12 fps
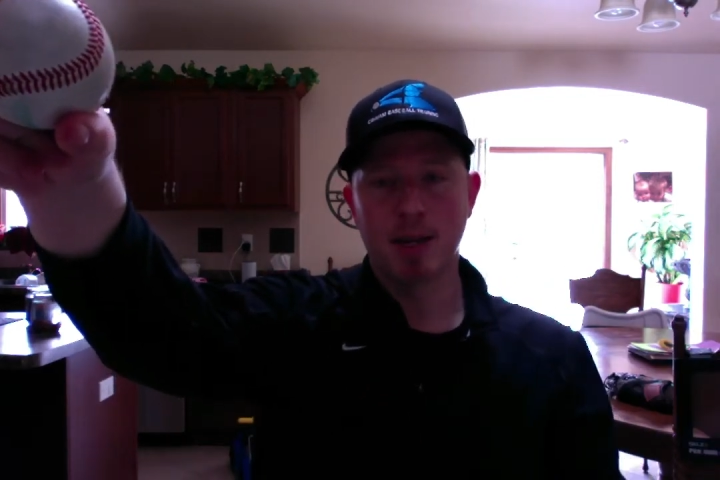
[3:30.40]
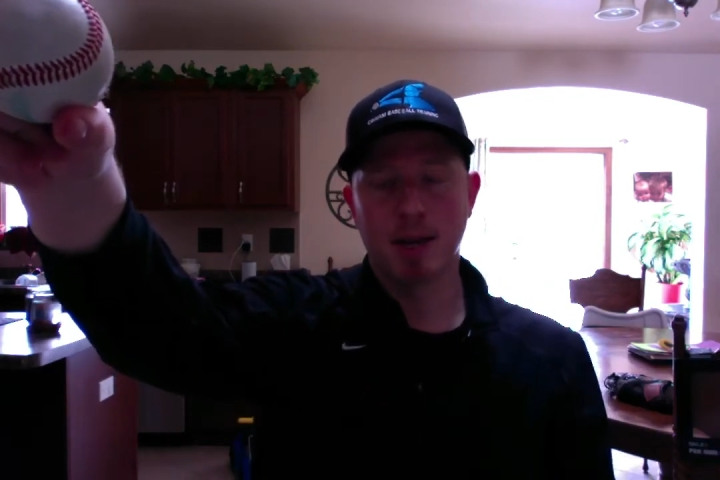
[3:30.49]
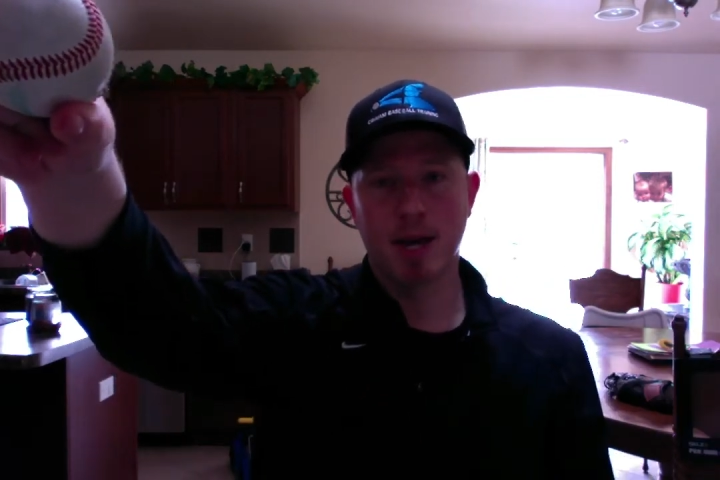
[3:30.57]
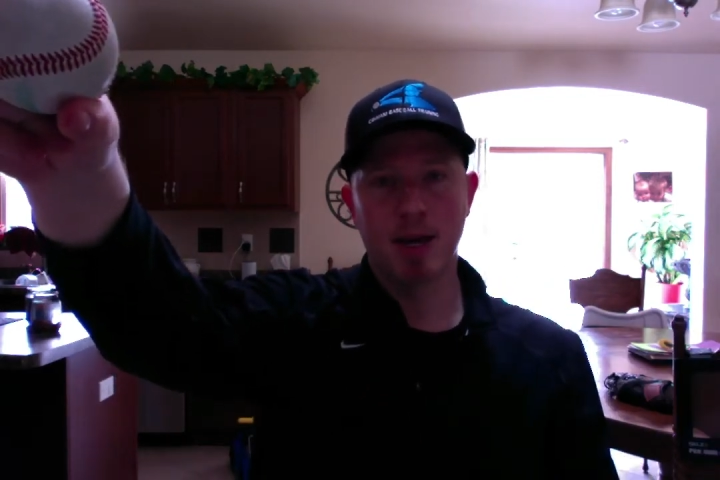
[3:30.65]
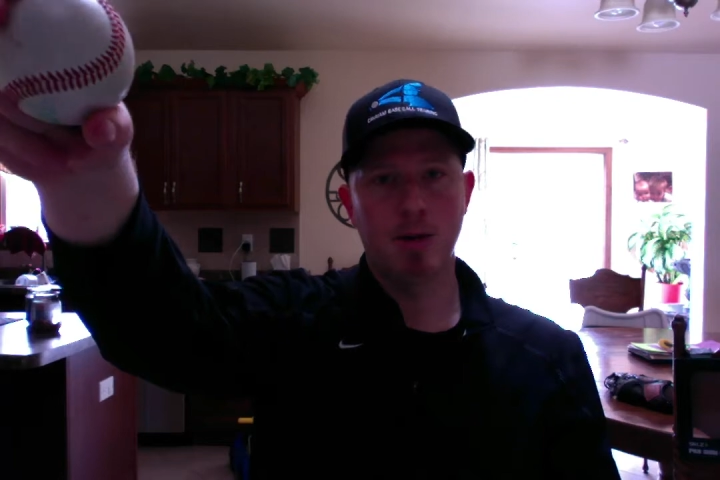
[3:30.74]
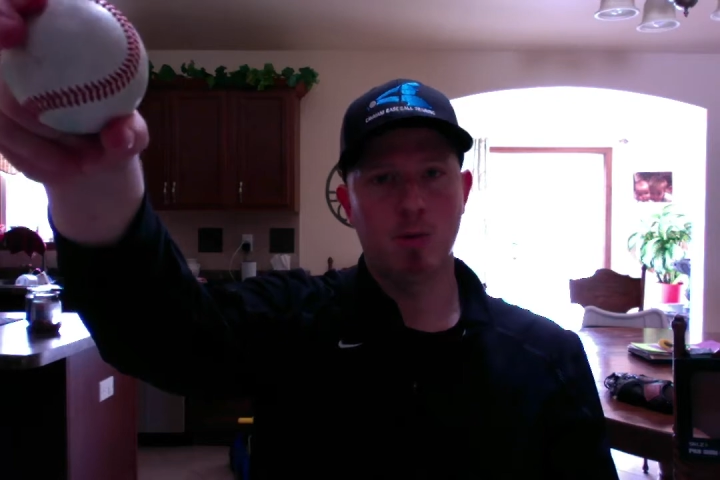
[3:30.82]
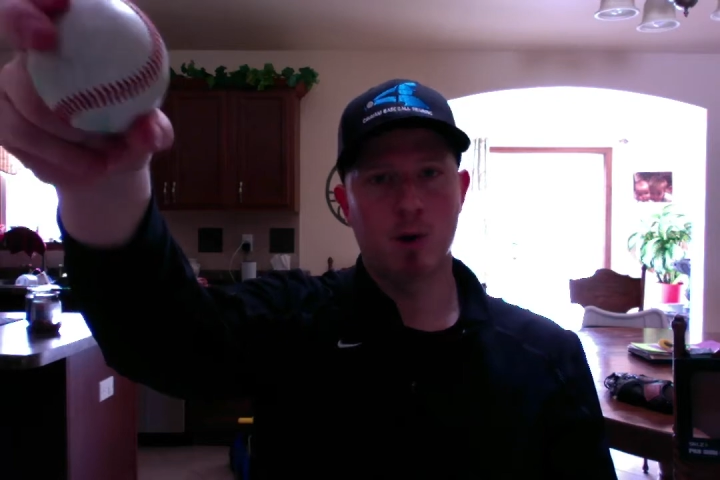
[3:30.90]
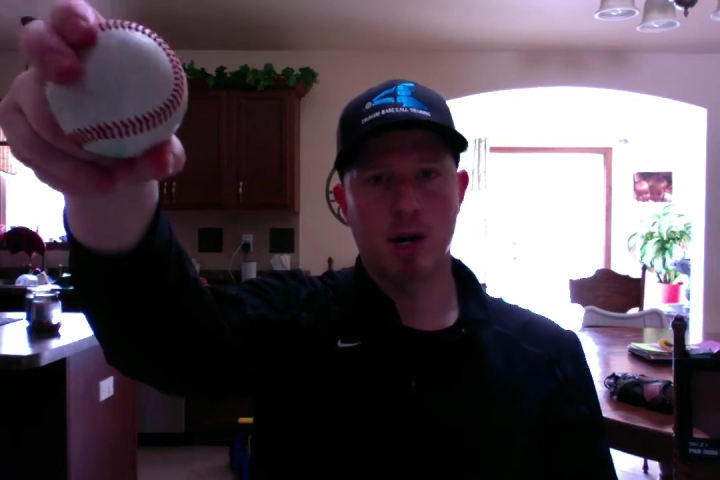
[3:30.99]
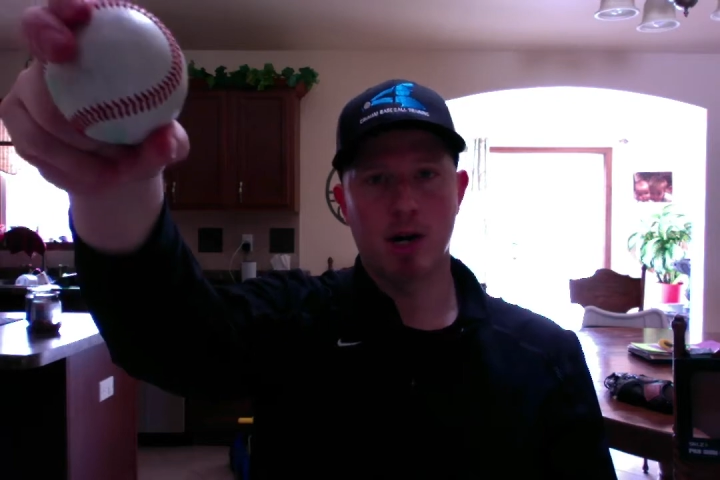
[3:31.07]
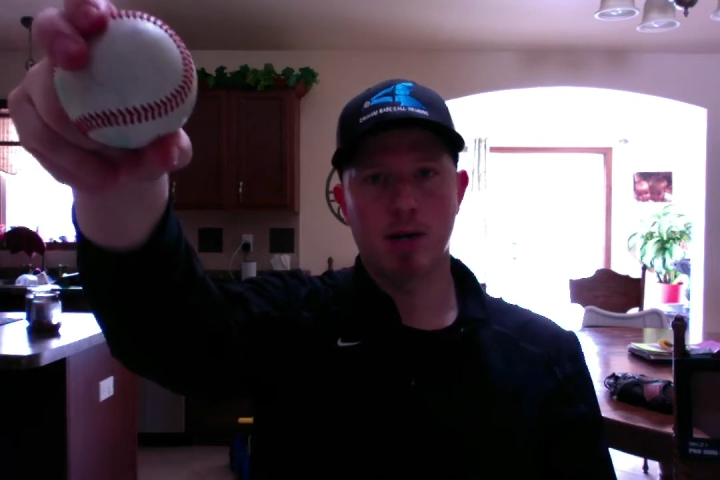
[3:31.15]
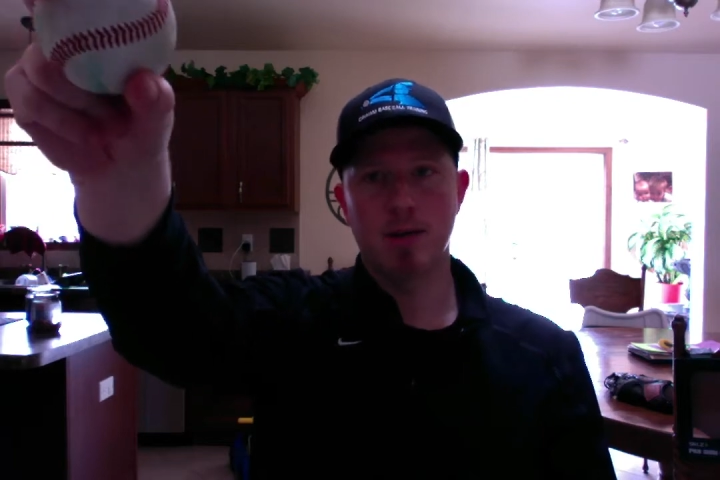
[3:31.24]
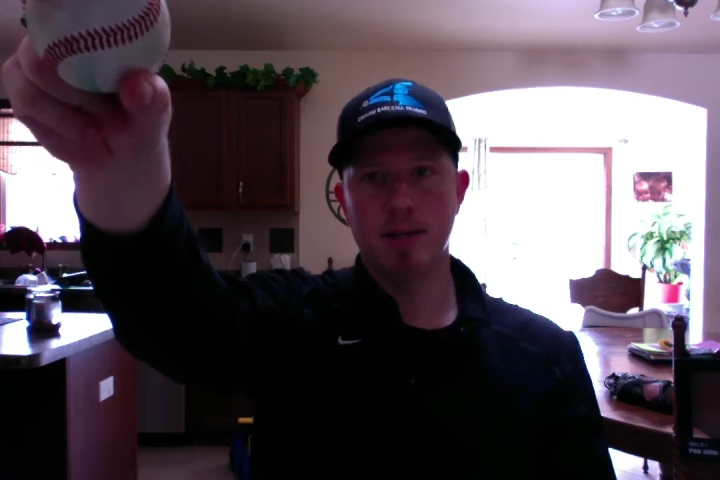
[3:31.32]
Okay.
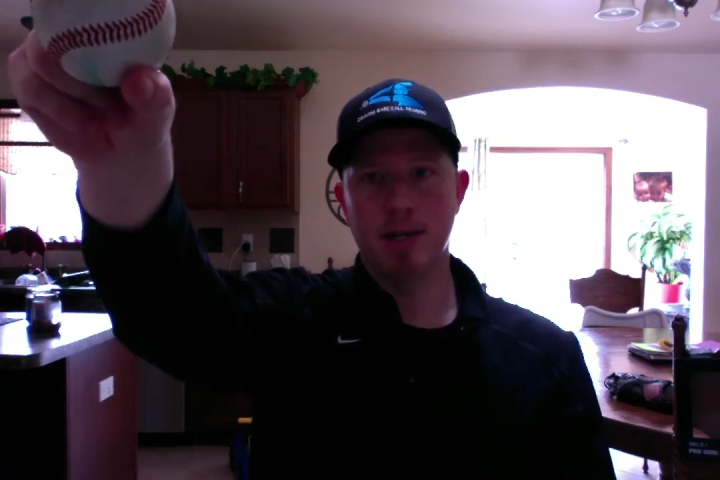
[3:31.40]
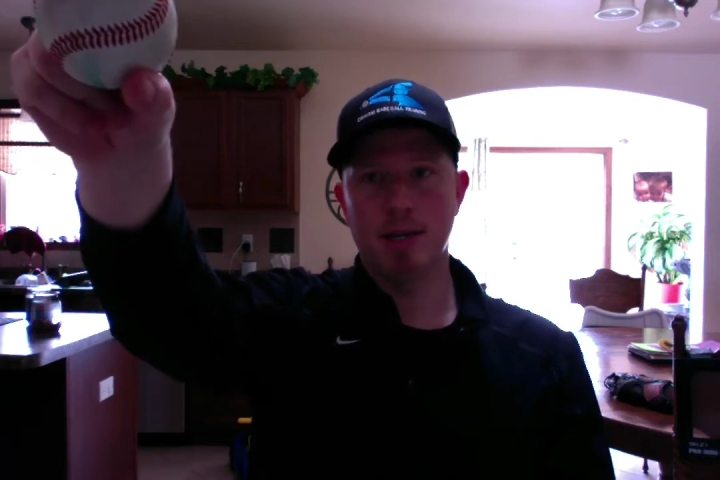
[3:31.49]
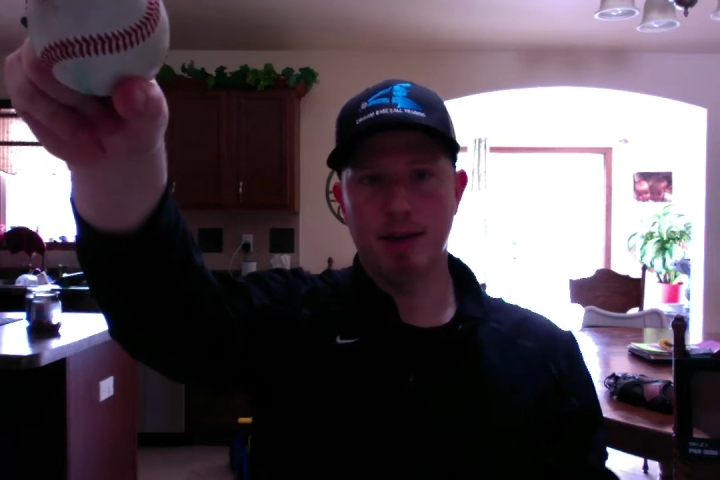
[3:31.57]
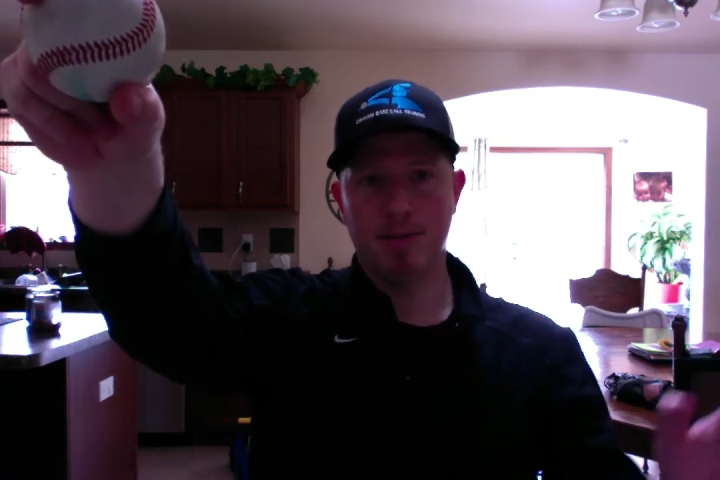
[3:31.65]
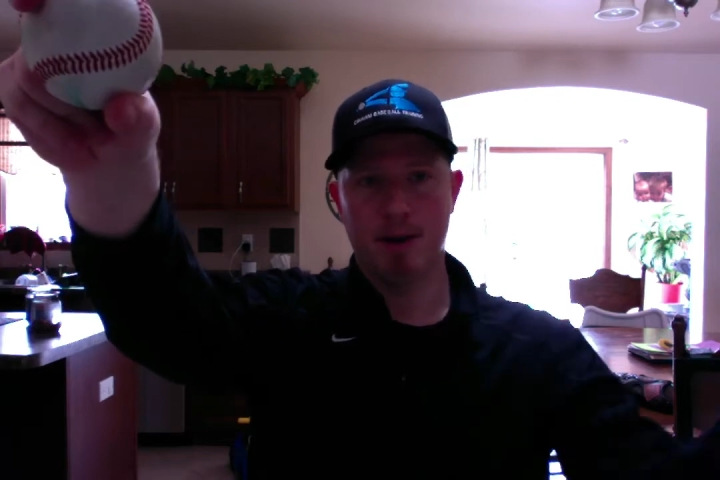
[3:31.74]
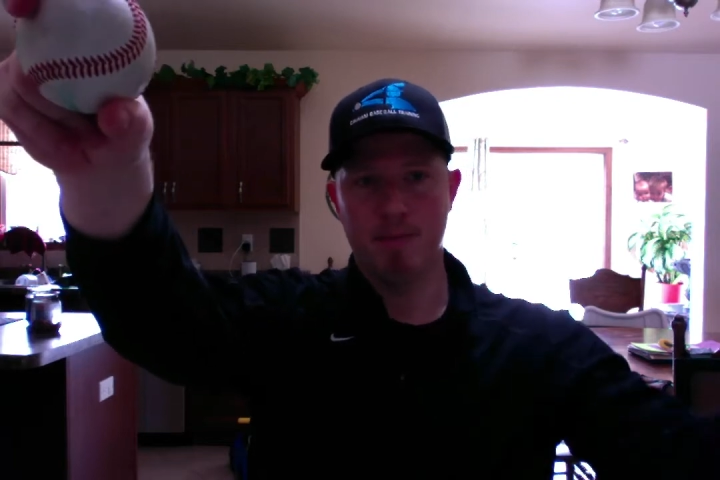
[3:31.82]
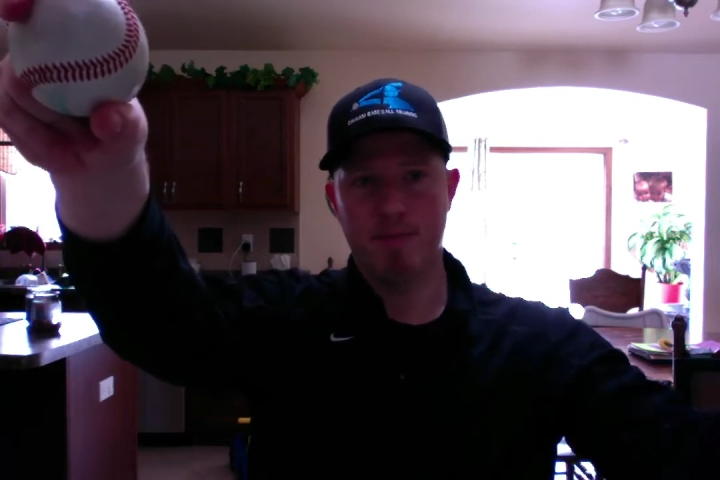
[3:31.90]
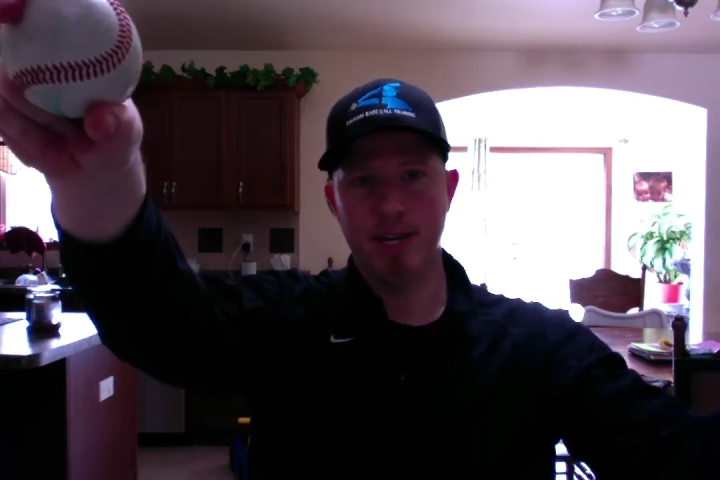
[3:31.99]
Where if I'm